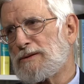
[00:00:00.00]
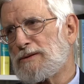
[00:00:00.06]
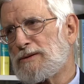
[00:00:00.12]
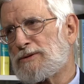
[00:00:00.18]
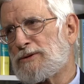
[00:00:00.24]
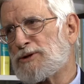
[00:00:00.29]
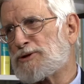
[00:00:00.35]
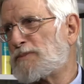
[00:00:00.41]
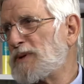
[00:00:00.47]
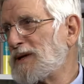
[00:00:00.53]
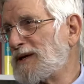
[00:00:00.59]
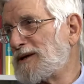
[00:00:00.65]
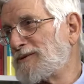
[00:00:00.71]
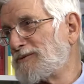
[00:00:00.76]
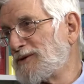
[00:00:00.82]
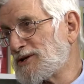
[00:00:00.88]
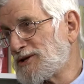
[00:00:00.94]
So
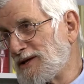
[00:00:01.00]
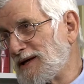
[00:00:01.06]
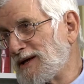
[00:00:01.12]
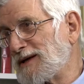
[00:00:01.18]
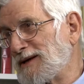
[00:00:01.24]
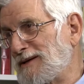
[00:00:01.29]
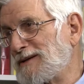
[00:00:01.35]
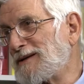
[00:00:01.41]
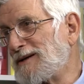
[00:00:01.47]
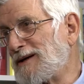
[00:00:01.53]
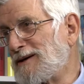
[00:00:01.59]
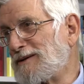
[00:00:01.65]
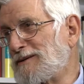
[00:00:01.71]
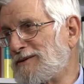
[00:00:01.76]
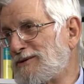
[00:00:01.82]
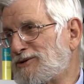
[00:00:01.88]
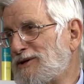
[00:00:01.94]
speaking of listening,
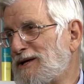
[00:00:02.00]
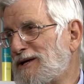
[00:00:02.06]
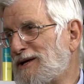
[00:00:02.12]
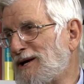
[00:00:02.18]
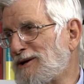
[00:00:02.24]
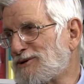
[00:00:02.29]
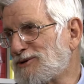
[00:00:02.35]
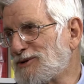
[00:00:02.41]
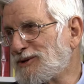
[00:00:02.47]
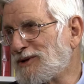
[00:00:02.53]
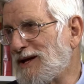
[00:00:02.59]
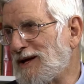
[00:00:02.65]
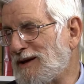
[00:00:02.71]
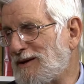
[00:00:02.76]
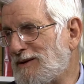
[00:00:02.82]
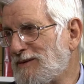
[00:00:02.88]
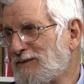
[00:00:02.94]
the city council
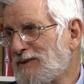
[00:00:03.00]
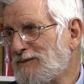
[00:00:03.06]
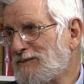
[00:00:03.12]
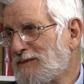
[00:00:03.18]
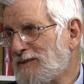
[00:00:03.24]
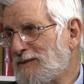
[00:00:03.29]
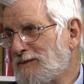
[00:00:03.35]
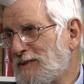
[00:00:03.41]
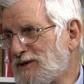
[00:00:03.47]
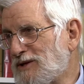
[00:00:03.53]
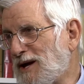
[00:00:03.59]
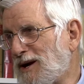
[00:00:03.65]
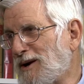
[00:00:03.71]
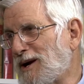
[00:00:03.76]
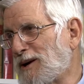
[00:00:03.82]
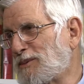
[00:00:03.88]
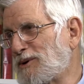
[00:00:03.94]
has had
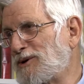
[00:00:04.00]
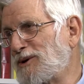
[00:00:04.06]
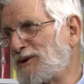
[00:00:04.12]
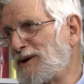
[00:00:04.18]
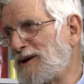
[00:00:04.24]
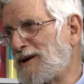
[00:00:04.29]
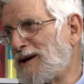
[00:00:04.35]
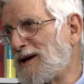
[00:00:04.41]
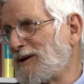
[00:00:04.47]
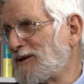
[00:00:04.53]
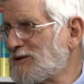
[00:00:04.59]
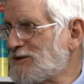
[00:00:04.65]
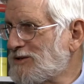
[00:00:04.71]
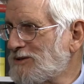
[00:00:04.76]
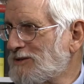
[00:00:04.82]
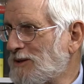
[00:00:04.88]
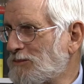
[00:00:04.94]
an opportunity now to
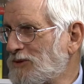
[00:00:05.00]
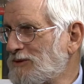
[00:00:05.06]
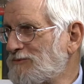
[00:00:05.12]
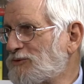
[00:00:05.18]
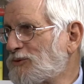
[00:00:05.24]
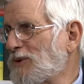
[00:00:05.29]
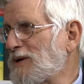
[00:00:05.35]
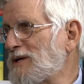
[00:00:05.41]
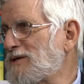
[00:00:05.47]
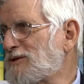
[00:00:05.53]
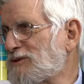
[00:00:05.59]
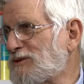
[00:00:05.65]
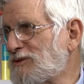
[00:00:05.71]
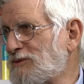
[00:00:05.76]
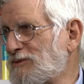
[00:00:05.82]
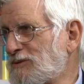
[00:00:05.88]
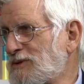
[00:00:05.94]
listen, I believe, twice
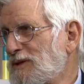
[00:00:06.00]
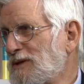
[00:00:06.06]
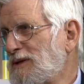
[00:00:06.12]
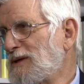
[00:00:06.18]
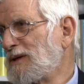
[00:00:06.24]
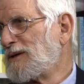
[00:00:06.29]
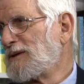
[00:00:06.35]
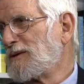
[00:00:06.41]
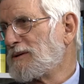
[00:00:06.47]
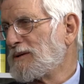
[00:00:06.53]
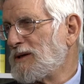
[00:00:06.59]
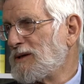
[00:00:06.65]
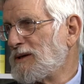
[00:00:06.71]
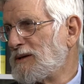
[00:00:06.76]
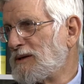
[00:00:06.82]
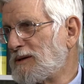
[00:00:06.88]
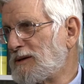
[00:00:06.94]
to
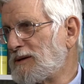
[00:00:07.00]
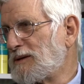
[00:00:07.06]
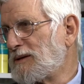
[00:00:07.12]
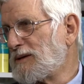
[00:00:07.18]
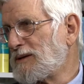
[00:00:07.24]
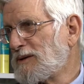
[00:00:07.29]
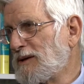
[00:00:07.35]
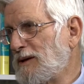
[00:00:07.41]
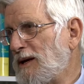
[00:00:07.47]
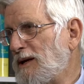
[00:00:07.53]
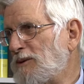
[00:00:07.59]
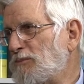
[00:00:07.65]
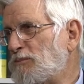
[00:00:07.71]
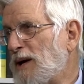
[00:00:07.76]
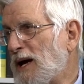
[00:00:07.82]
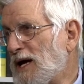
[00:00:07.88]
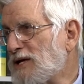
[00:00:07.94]
an
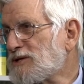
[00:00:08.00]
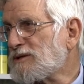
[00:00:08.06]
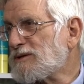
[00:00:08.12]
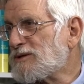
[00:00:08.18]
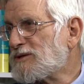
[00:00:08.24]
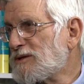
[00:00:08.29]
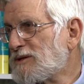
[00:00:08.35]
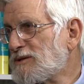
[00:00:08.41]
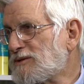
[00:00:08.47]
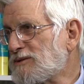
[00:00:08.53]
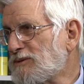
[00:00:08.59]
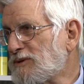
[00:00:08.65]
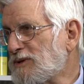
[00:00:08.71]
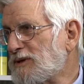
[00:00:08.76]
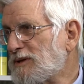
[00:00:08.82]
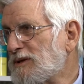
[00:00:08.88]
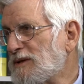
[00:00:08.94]
impassioned
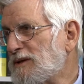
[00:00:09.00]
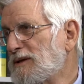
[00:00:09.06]
citizenry